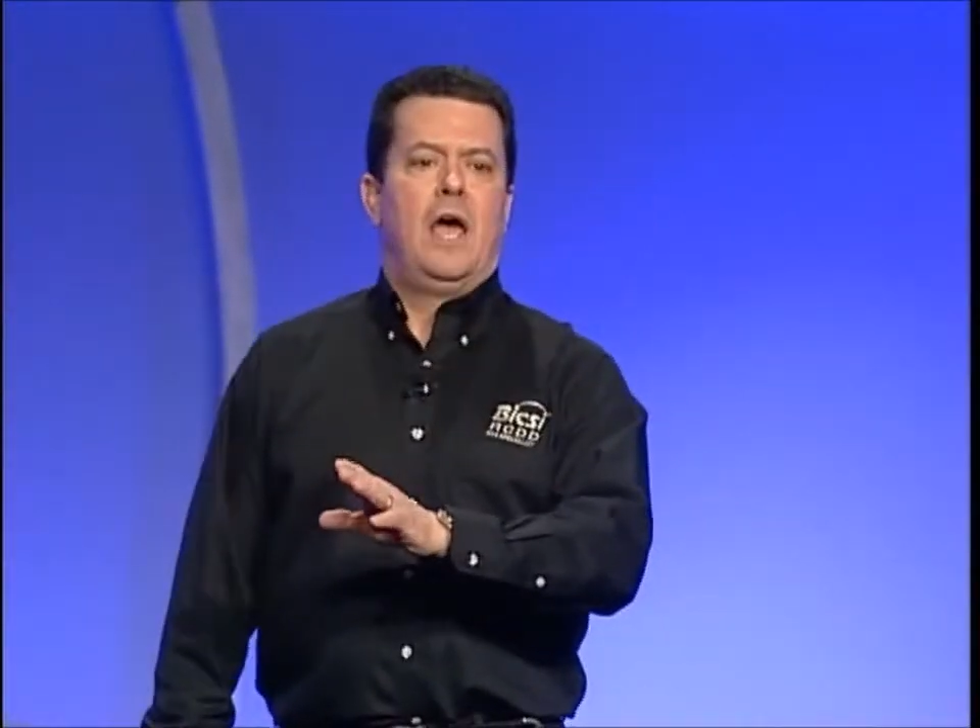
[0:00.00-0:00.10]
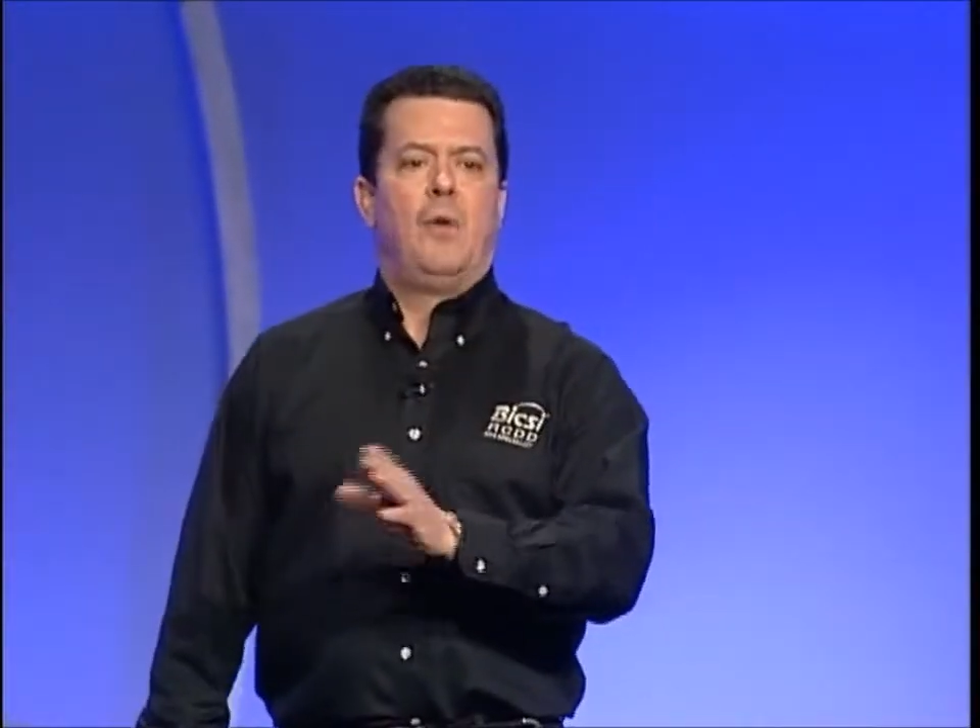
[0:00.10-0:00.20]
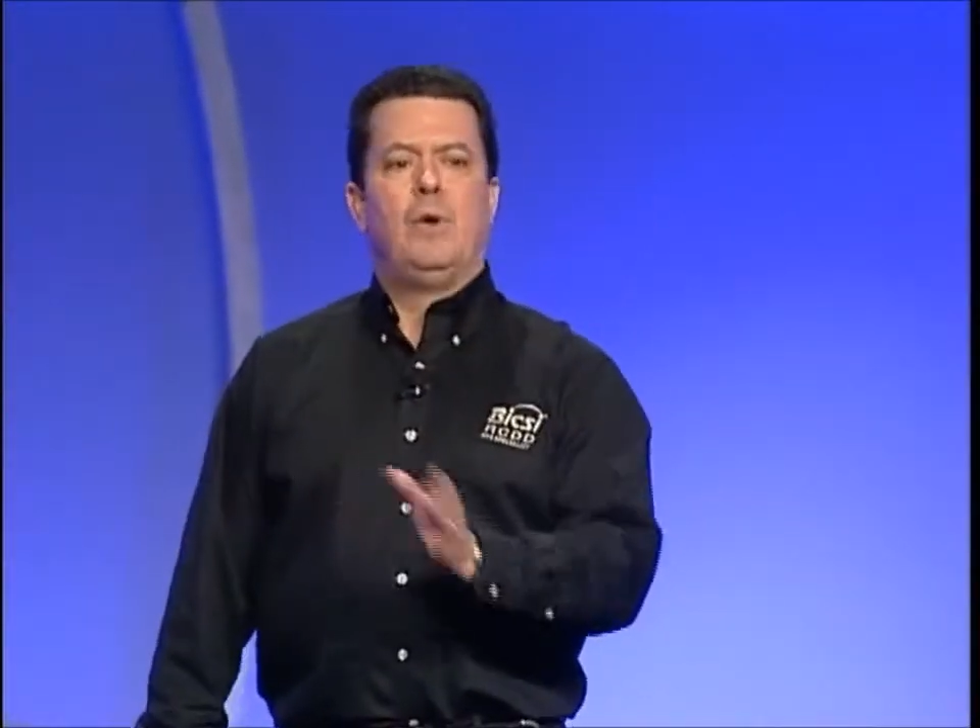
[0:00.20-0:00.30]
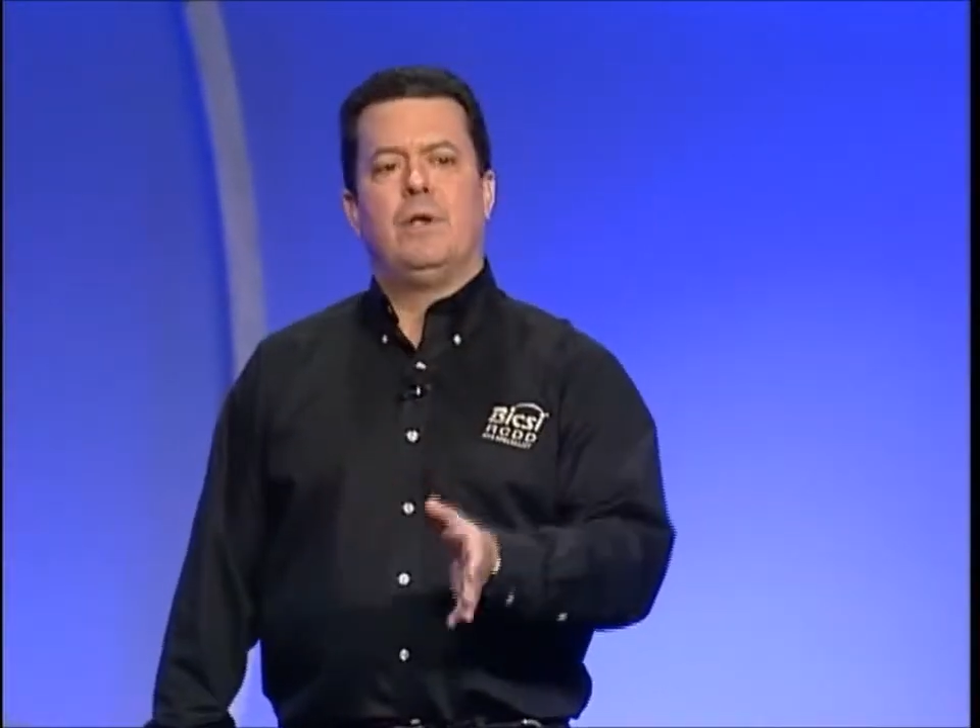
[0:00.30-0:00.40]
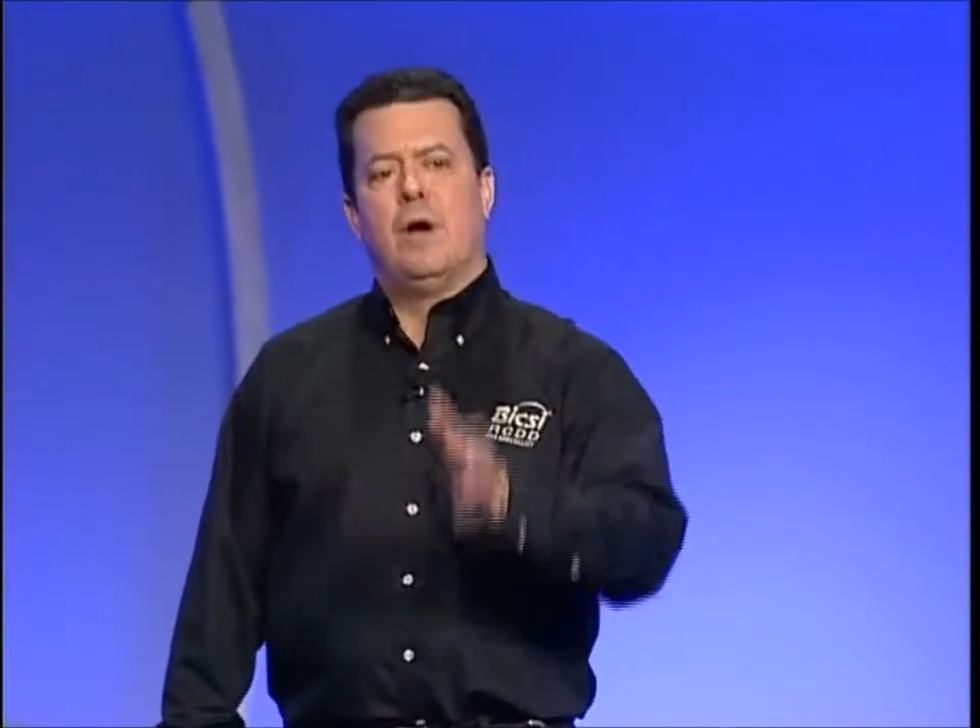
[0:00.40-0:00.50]

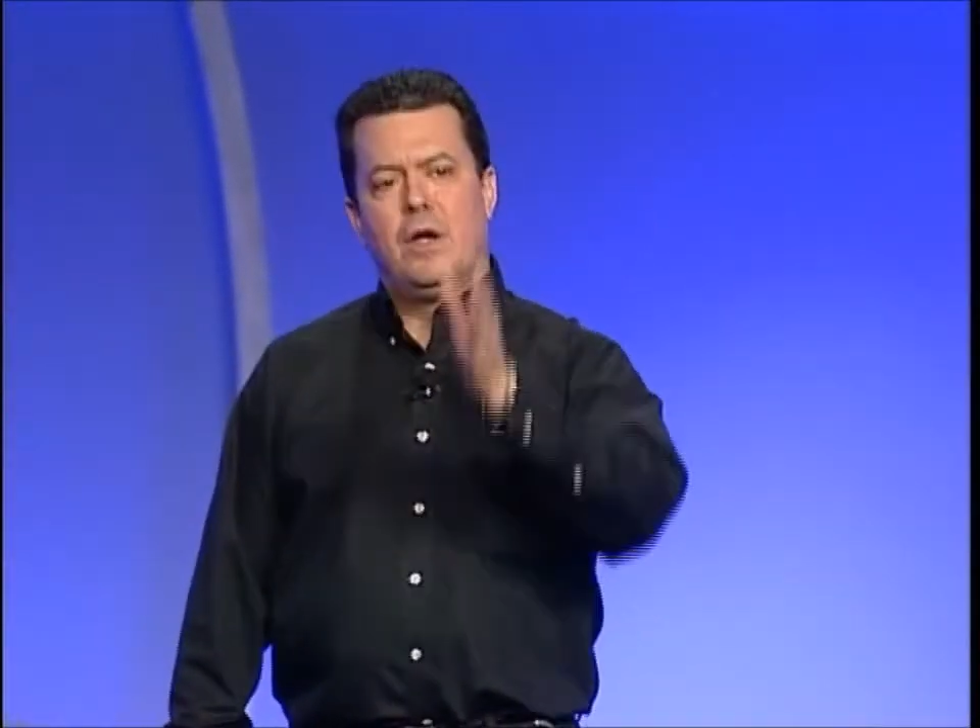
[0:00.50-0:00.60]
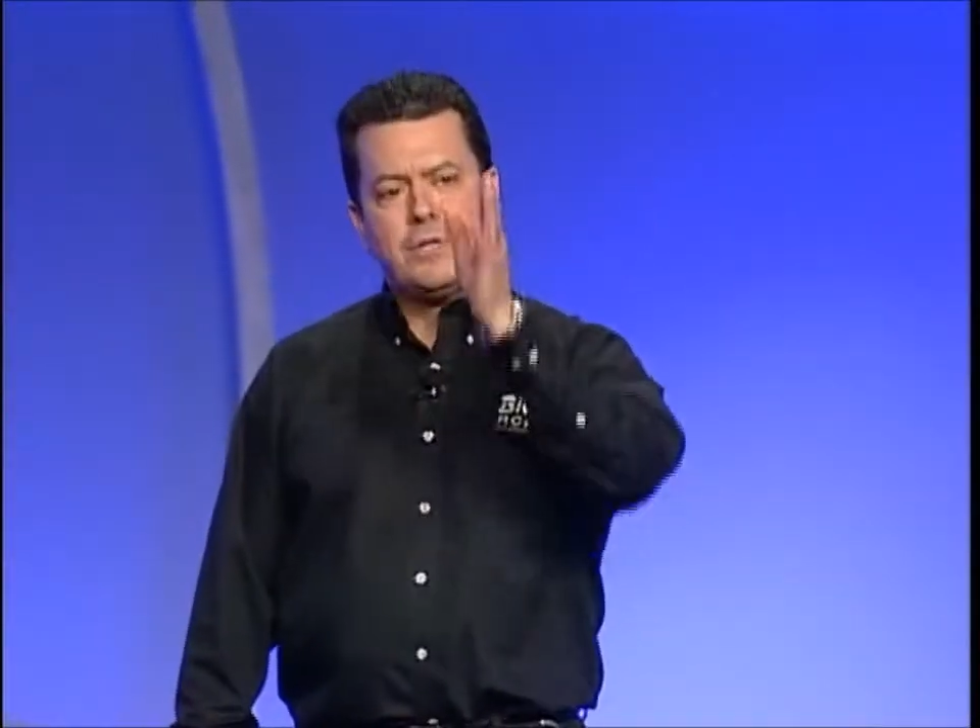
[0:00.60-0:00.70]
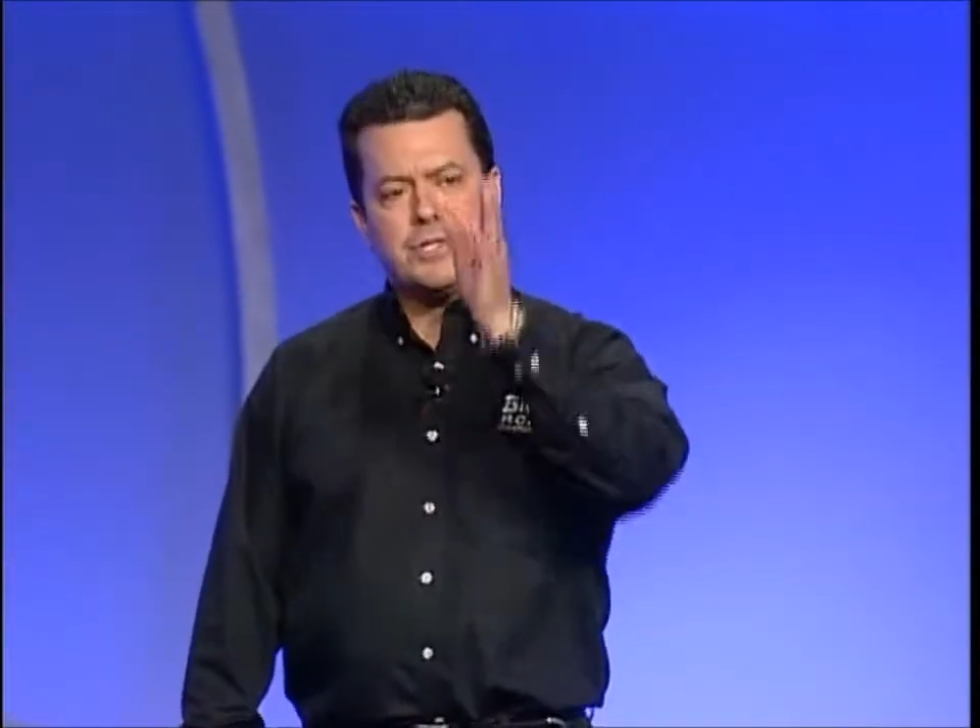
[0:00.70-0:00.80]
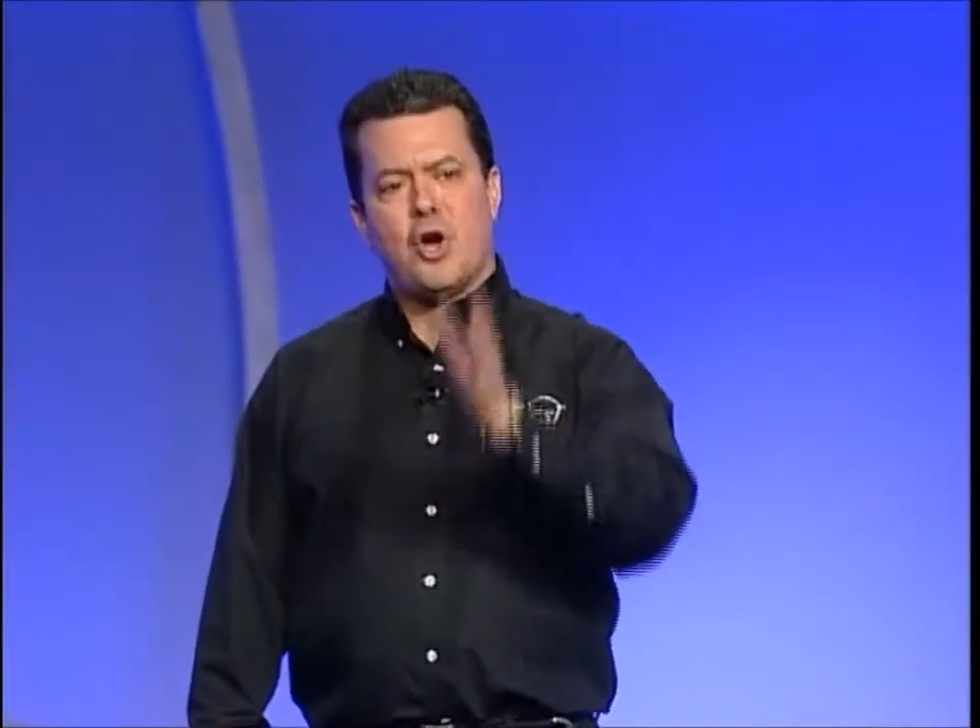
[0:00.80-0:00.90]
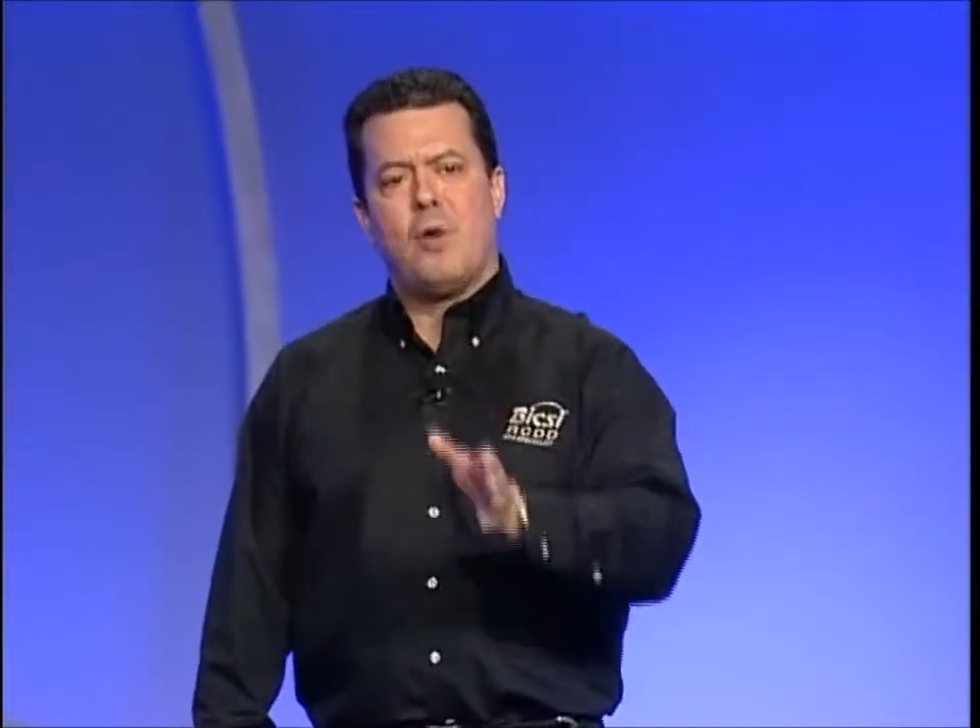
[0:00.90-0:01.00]
and we
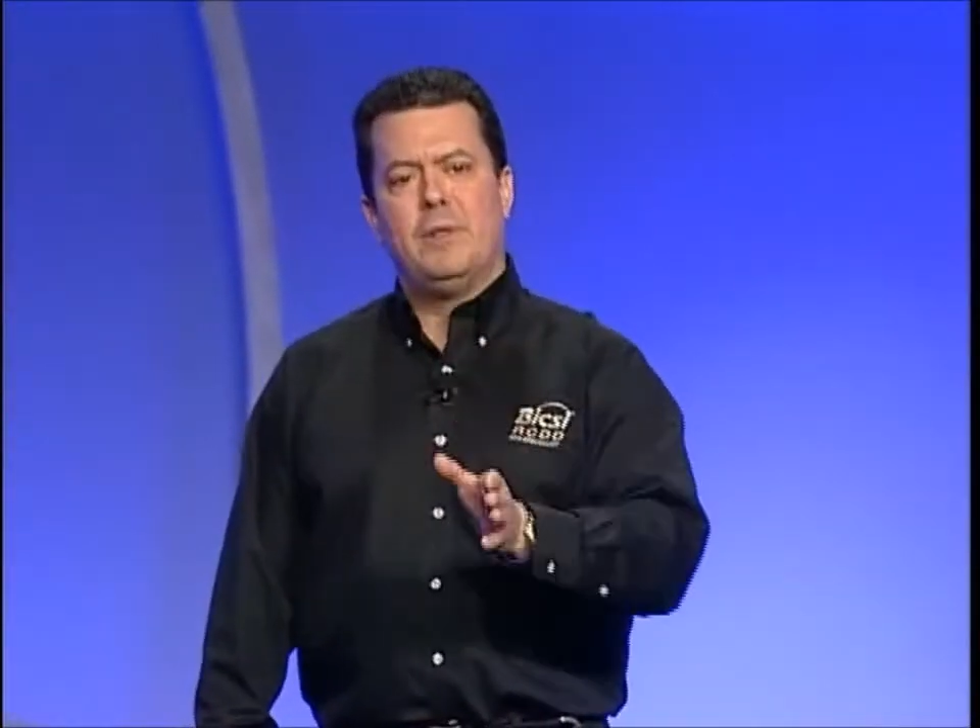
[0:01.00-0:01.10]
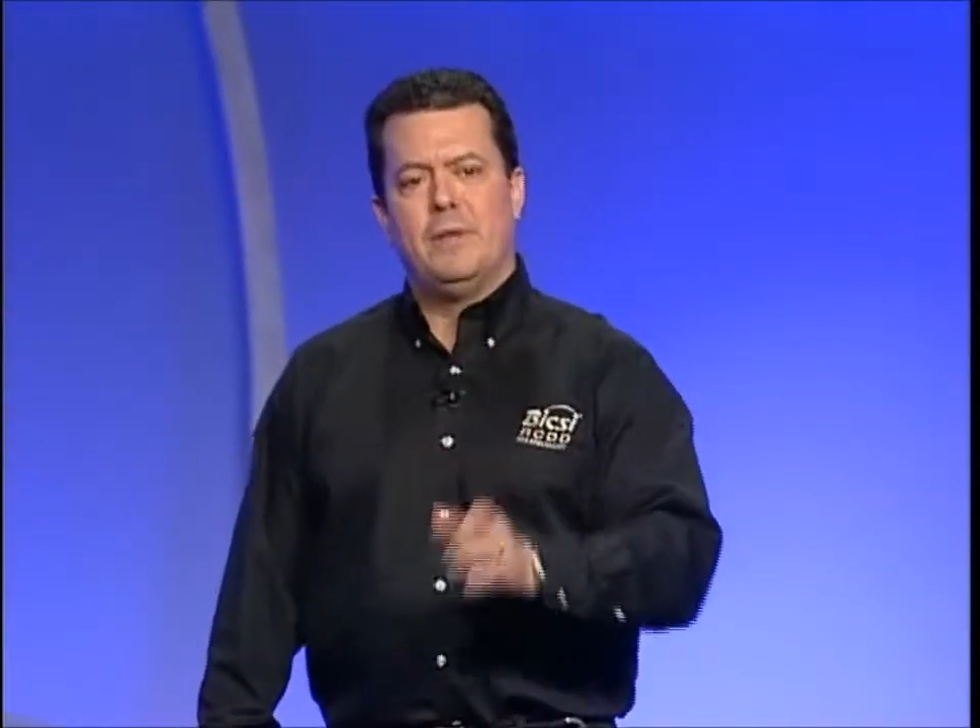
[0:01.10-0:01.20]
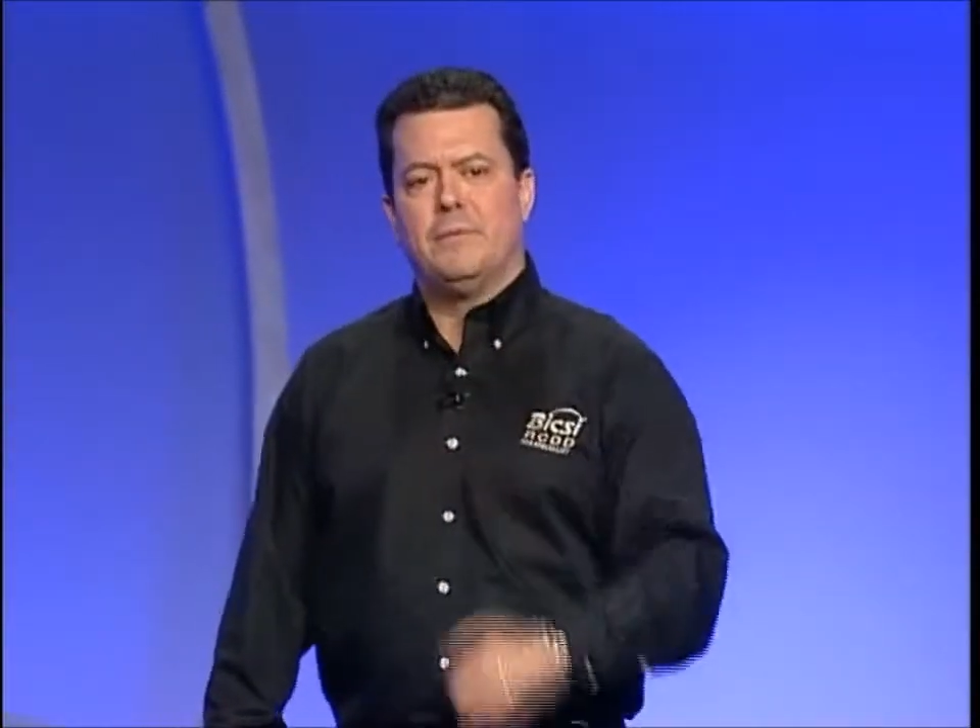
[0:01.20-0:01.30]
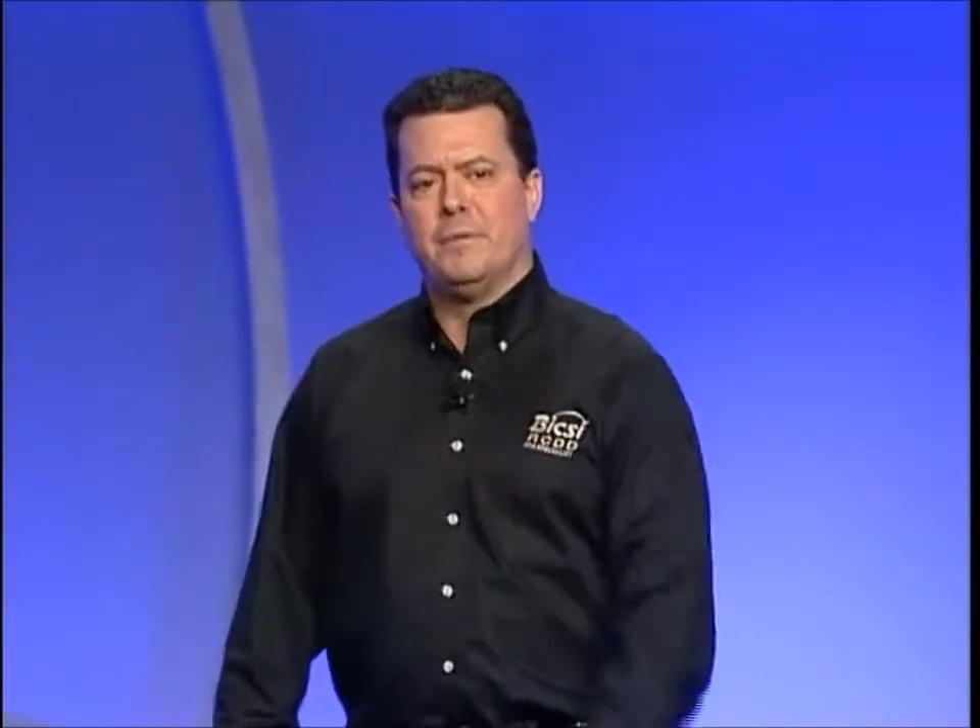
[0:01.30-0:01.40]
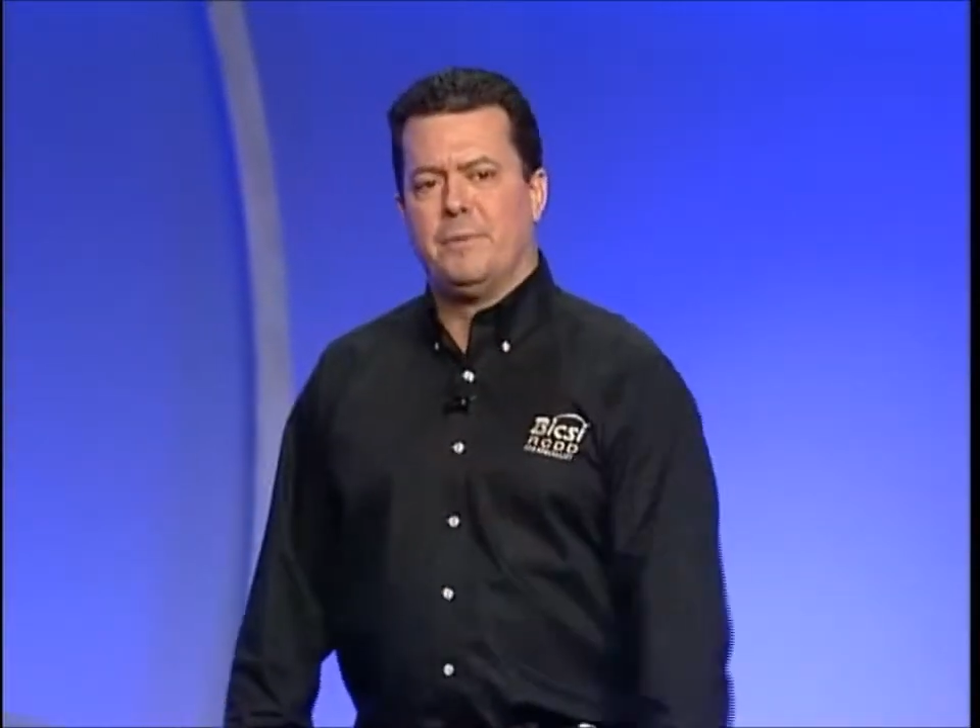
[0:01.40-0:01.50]
determine the